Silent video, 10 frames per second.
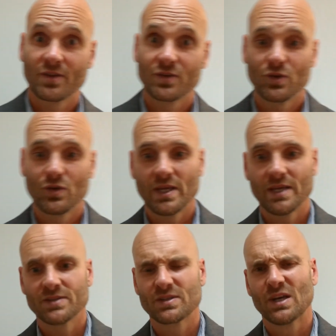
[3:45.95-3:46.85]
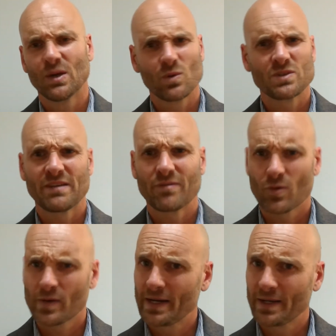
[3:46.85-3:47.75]
2 years was
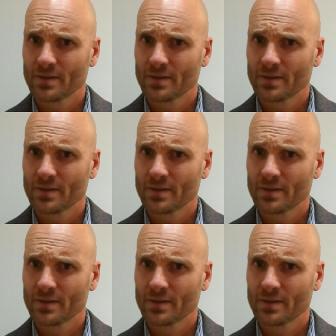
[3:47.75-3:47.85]
everywhere,